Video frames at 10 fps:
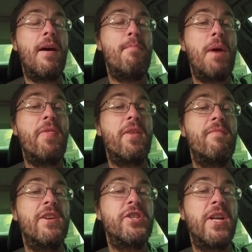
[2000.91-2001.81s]
month of
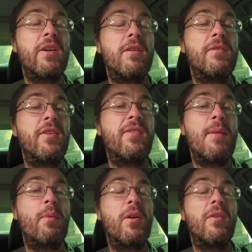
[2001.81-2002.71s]
this year, December.